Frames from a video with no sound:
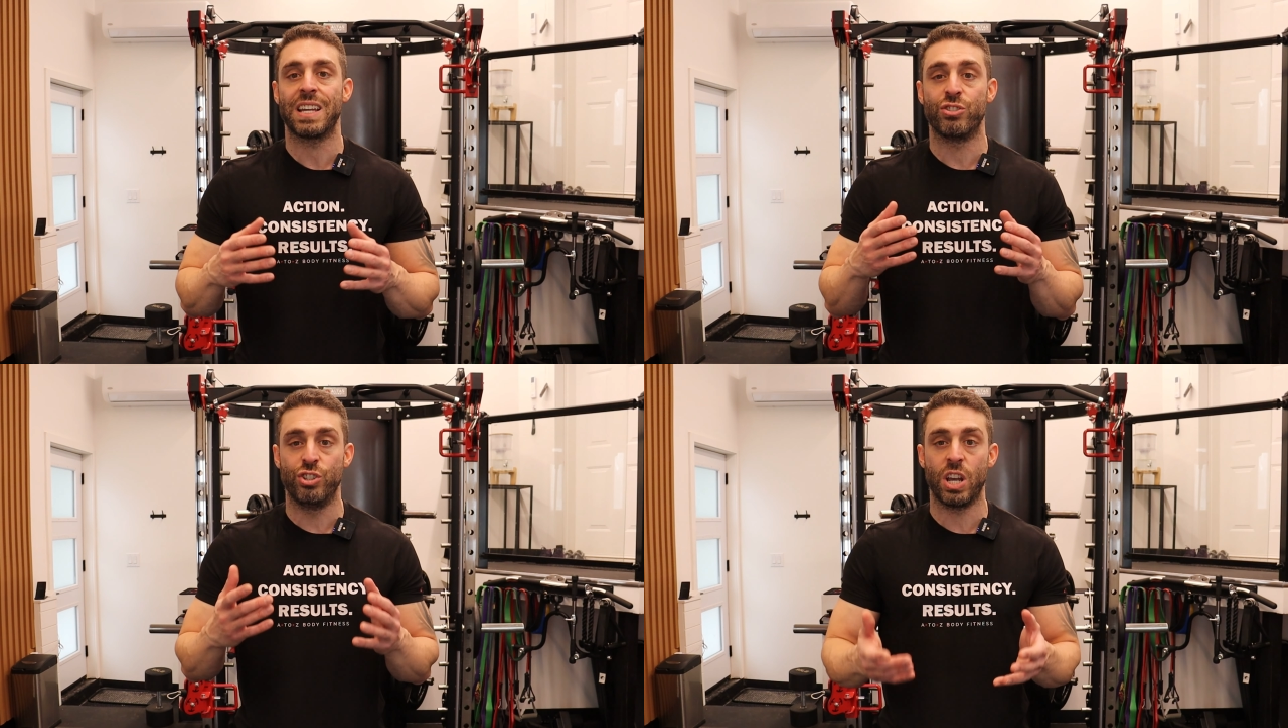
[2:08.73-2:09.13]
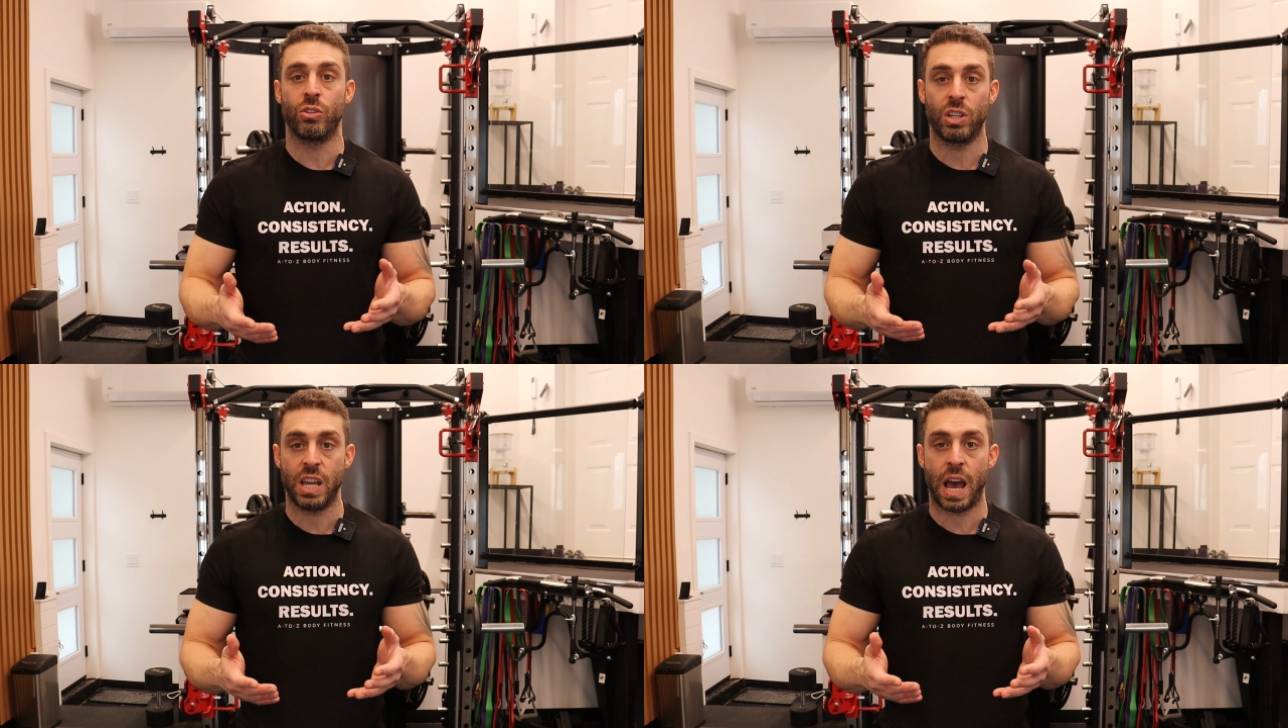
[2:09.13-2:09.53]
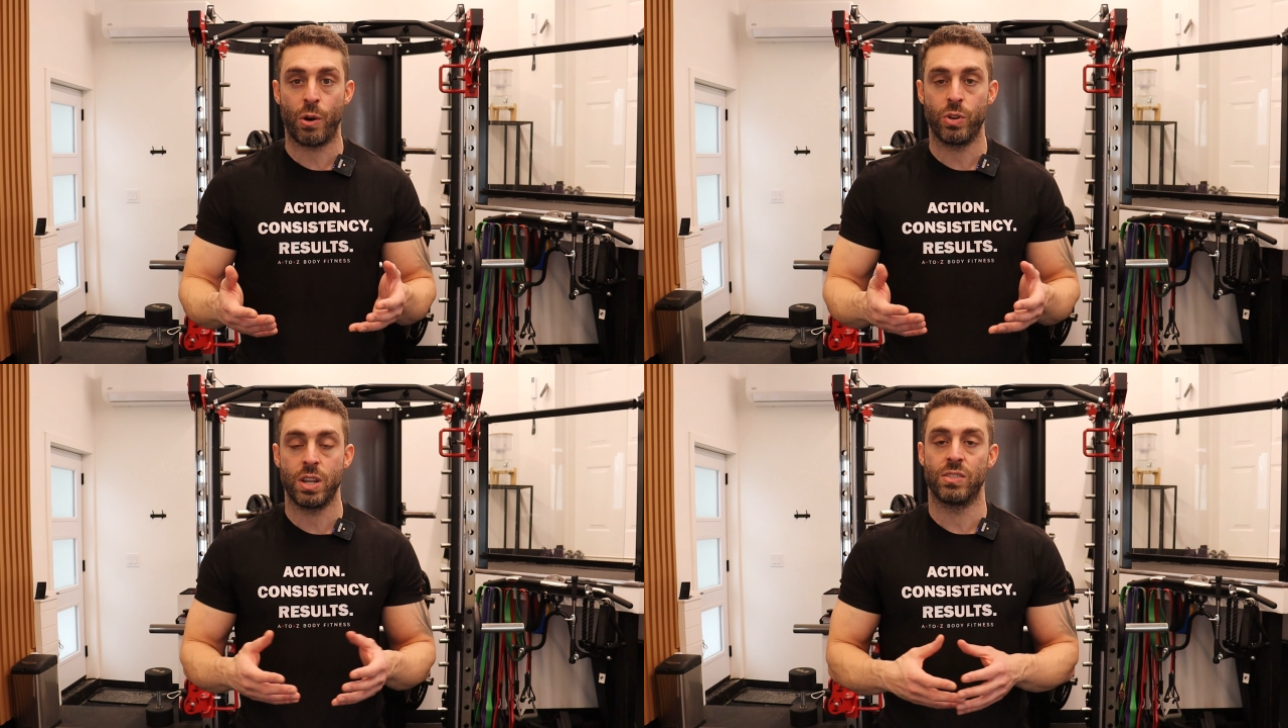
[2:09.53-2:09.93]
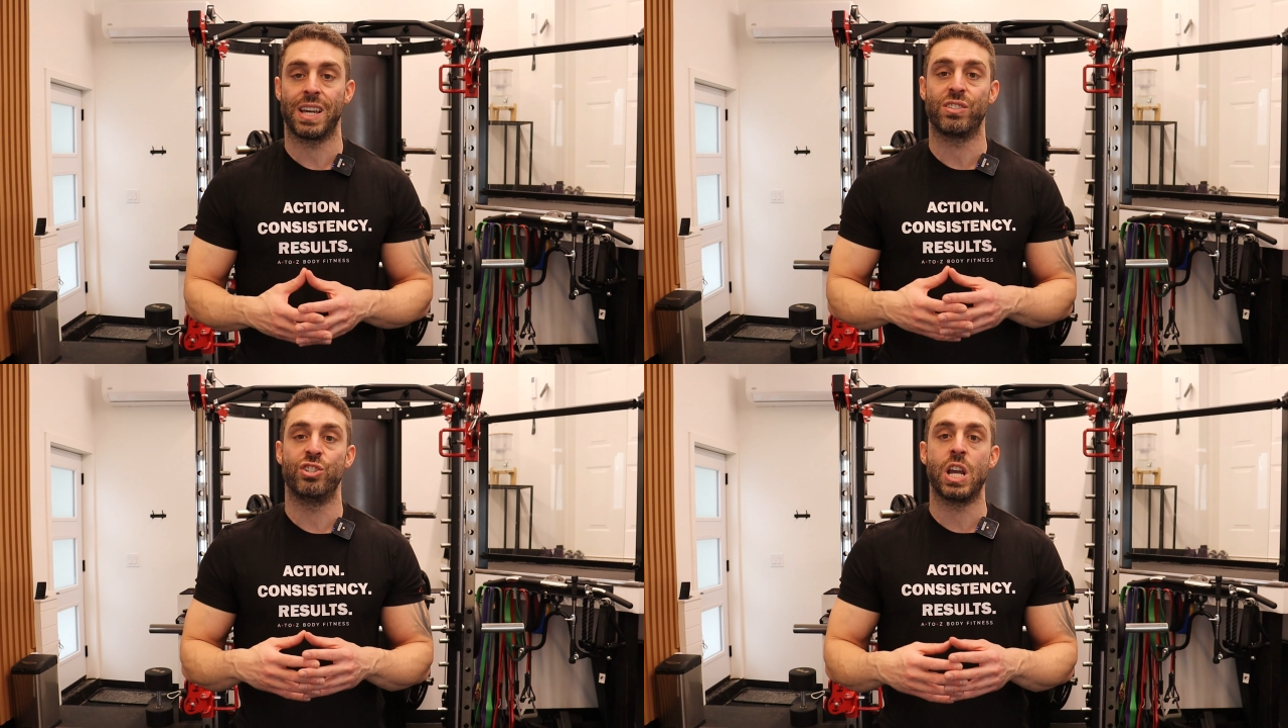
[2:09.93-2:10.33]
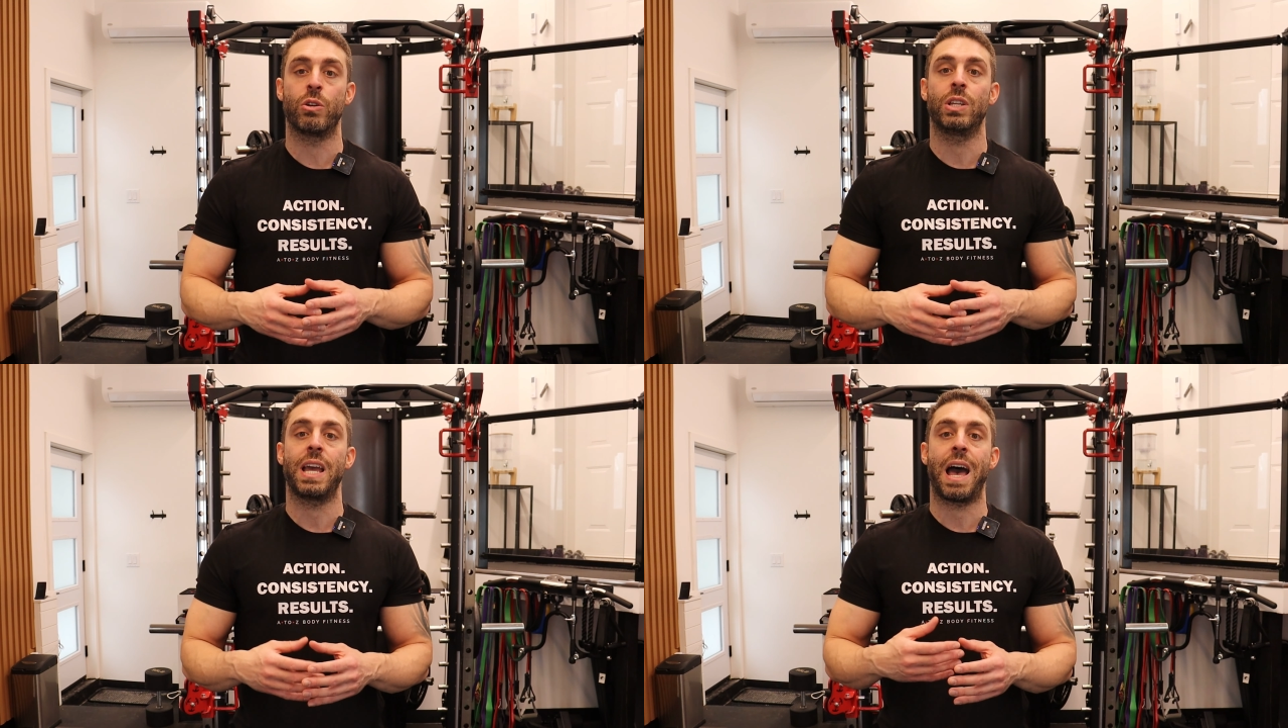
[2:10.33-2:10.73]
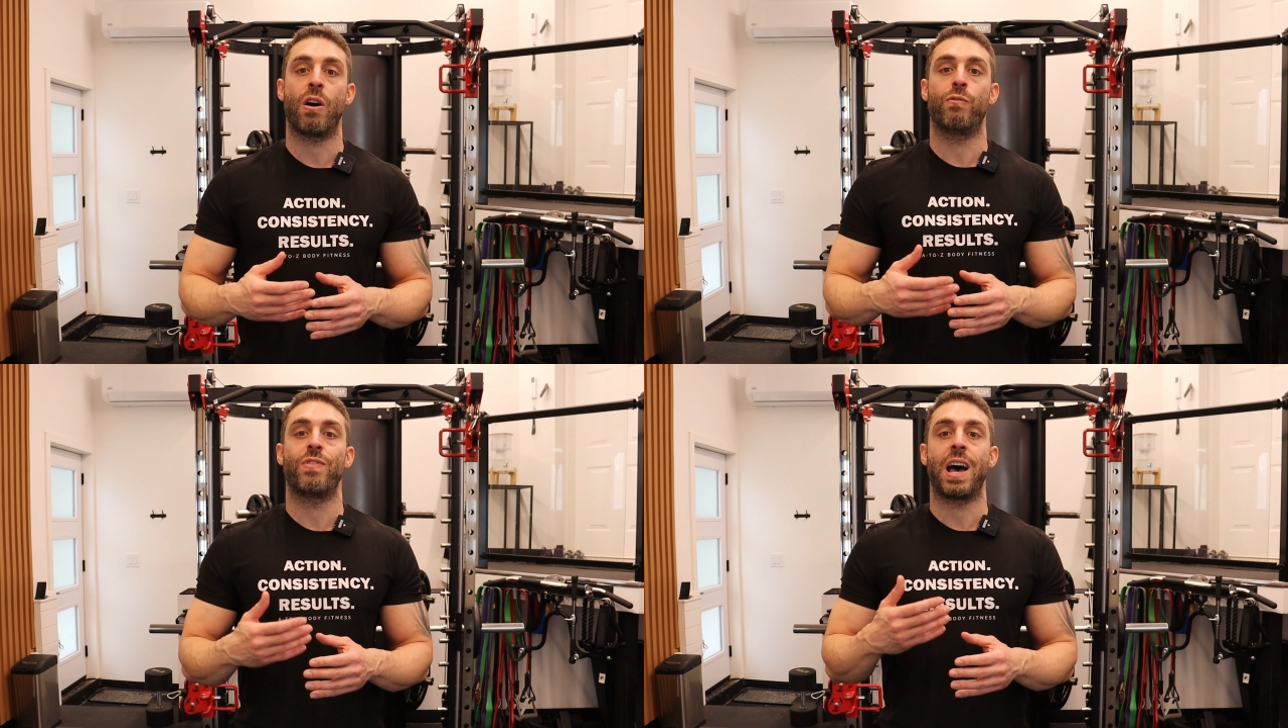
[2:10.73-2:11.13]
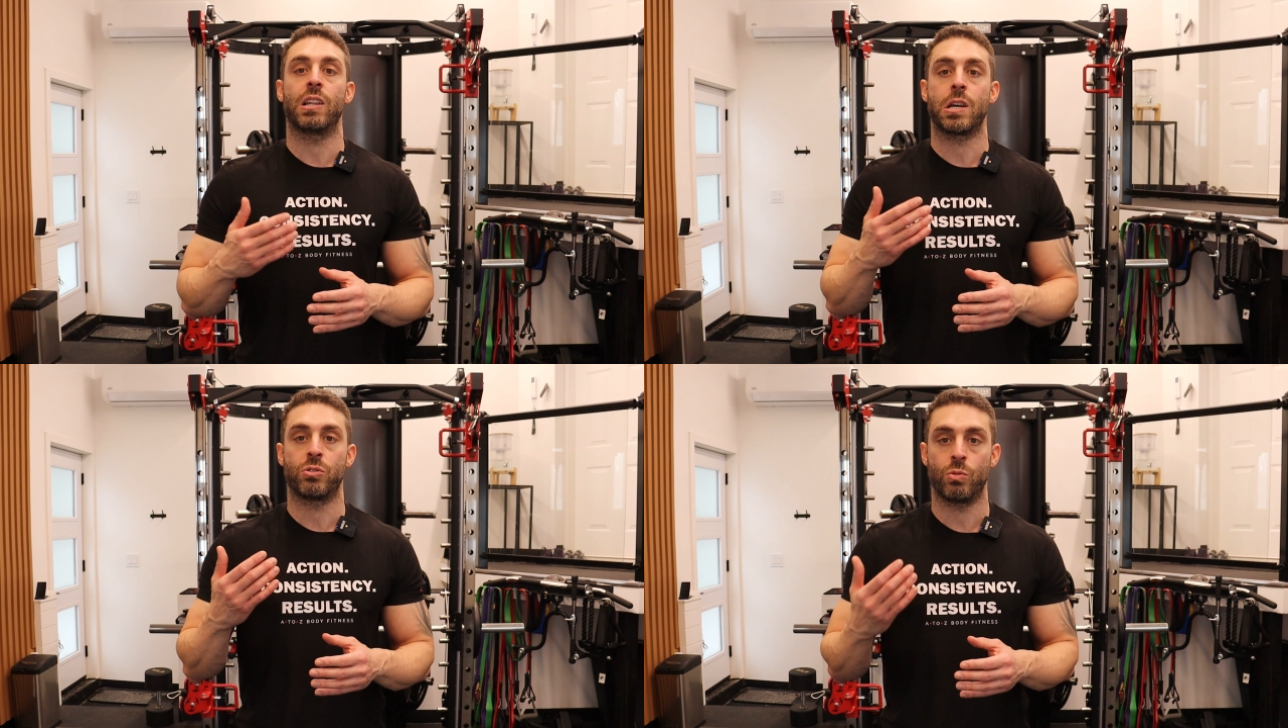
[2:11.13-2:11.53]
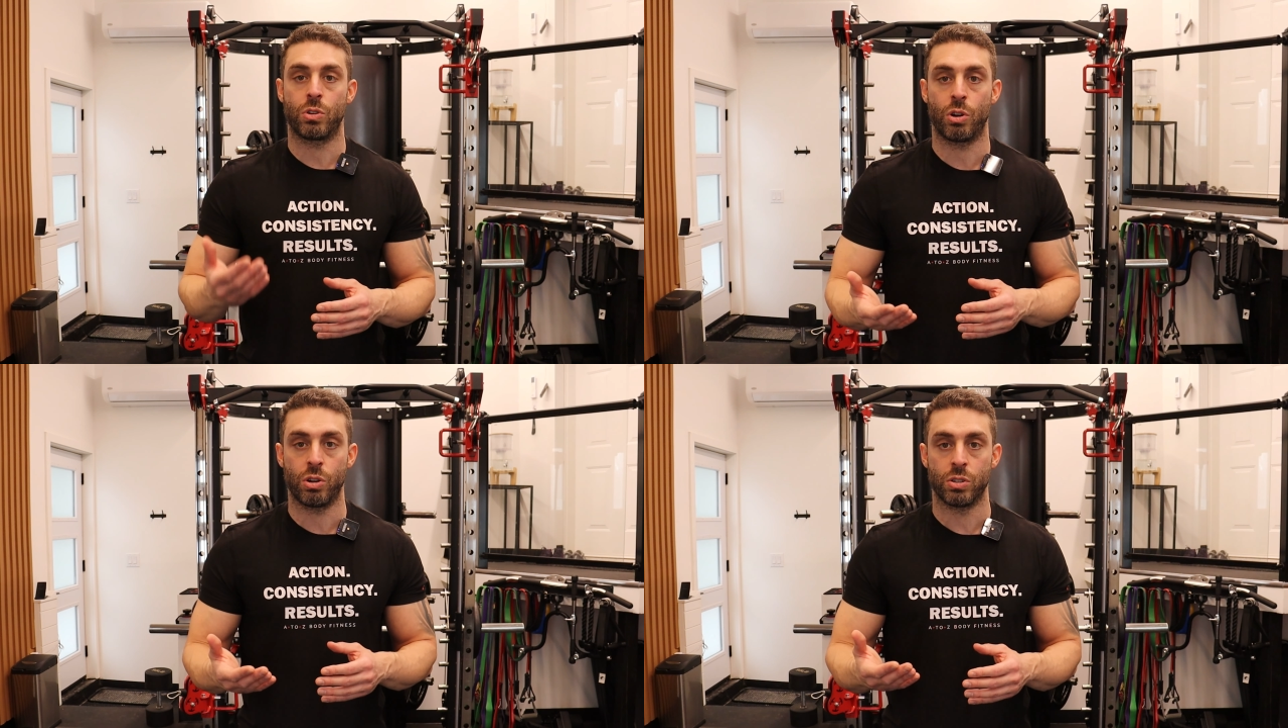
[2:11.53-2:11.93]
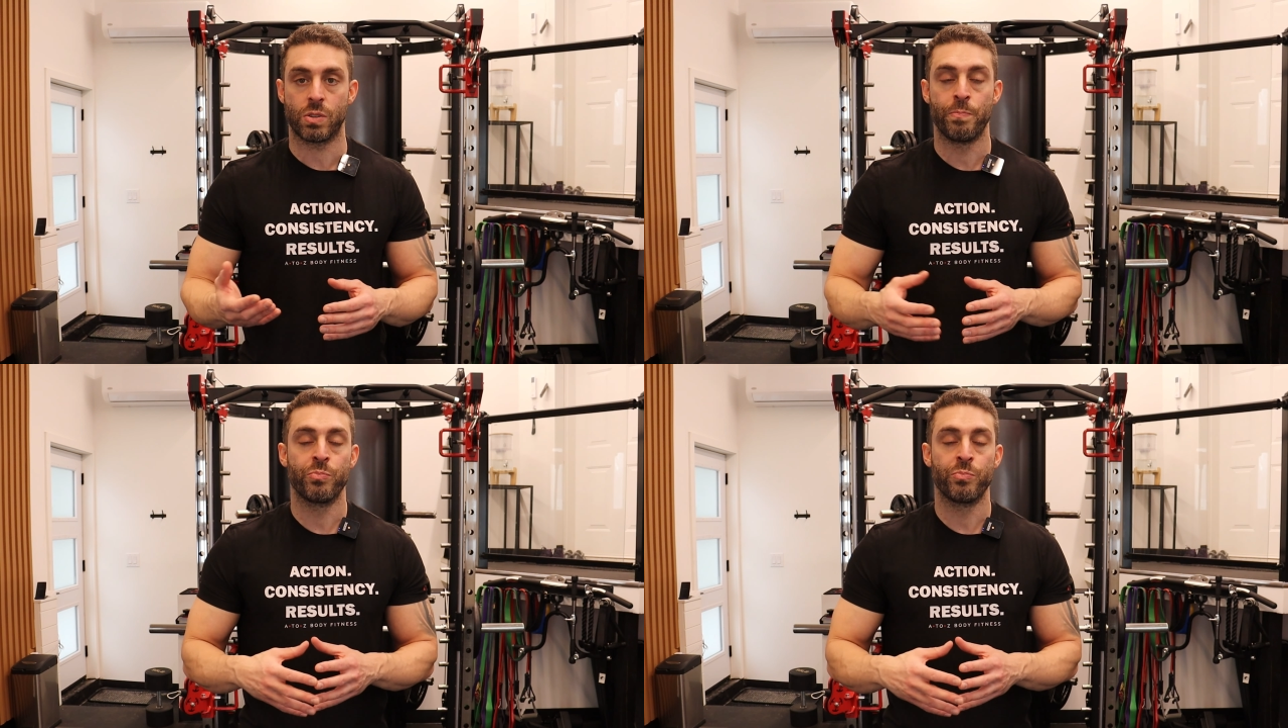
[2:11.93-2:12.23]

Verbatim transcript: that's generally how it is. That's generally how fat loss occurs.